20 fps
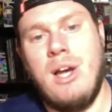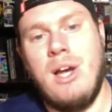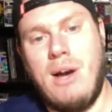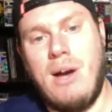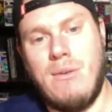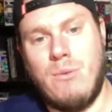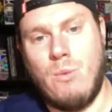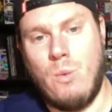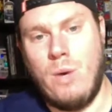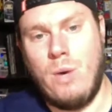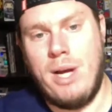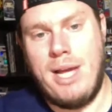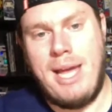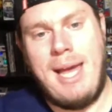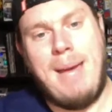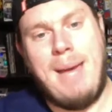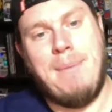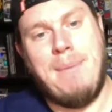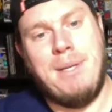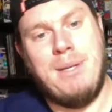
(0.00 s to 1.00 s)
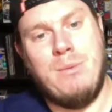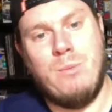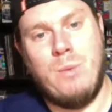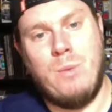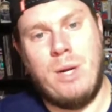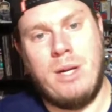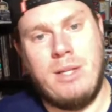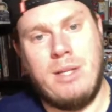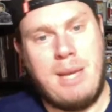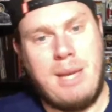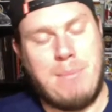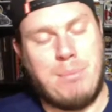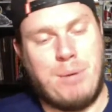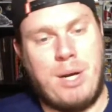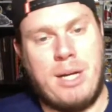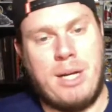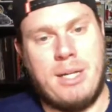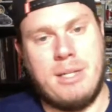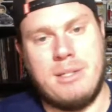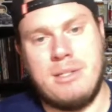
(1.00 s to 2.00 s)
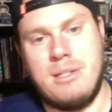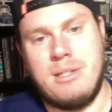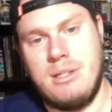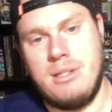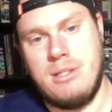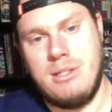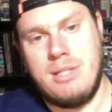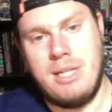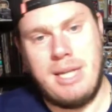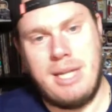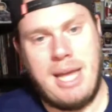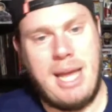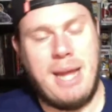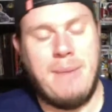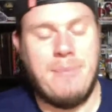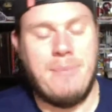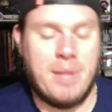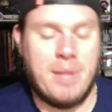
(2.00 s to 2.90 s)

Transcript: of what happened and where that brought us today.